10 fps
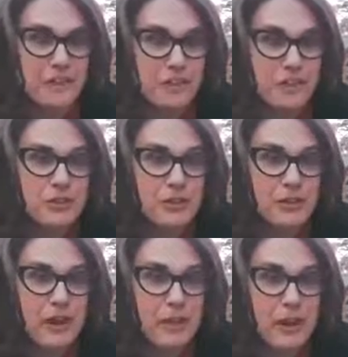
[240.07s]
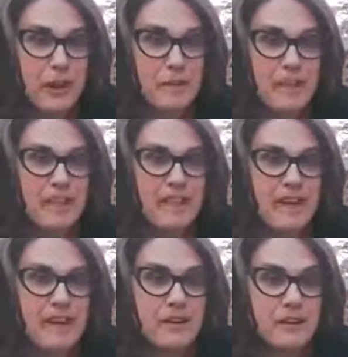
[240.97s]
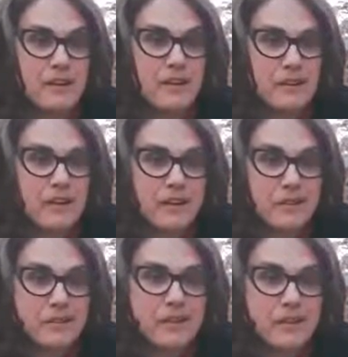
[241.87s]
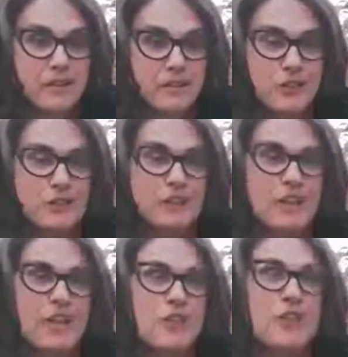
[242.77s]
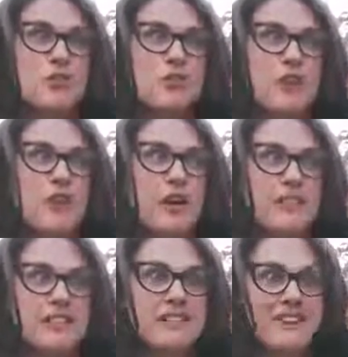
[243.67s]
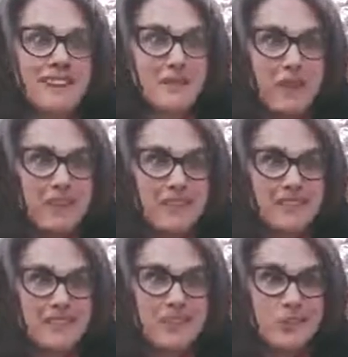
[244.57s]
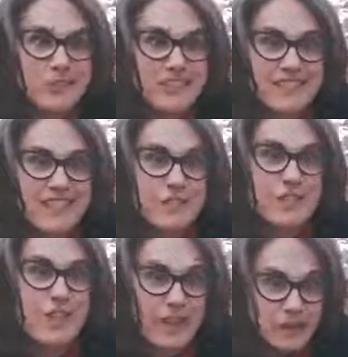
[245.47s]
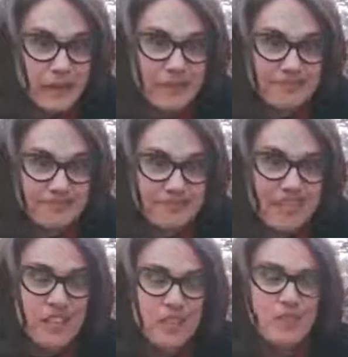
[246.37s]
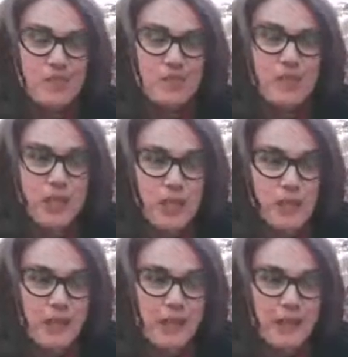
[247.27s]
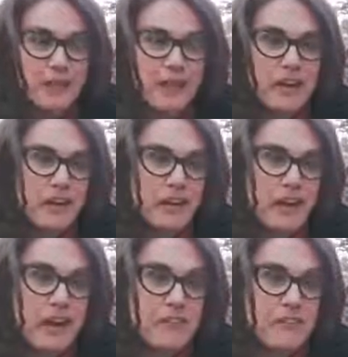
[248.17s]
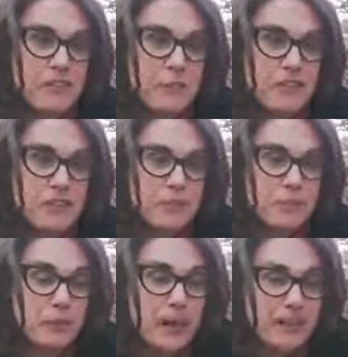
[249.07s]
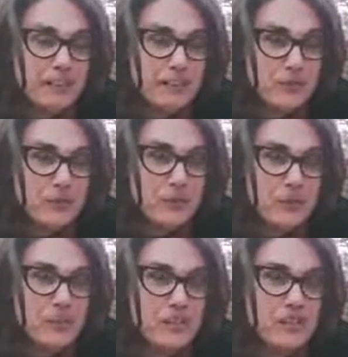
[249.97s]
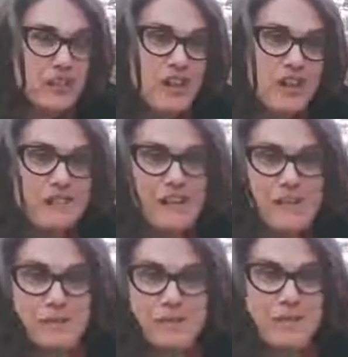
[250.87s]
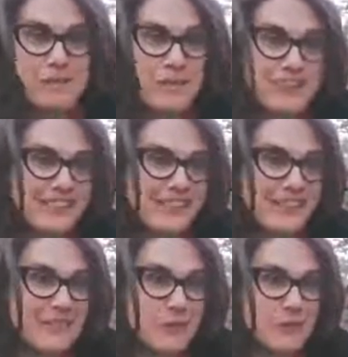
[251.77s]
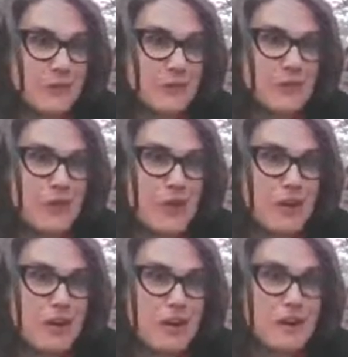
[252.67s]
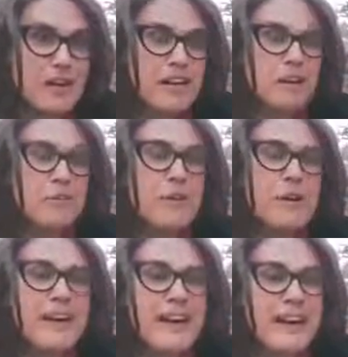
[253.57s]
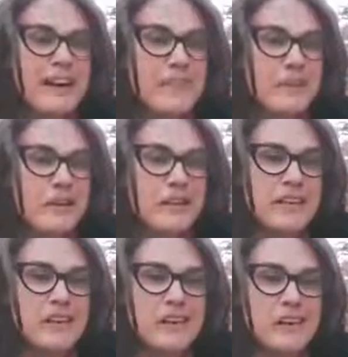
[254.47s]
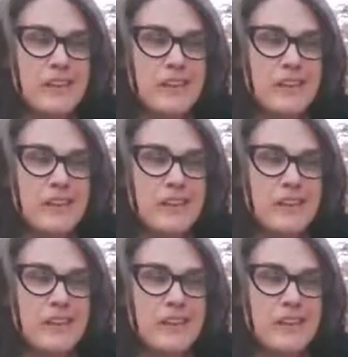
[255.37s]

start to ramp up, that's when it becomes an issue. So I'm going to take us back to, let's just say, January. So January, we're coming off of a winter break in school. Our families are trying to get their new norm. We have maybe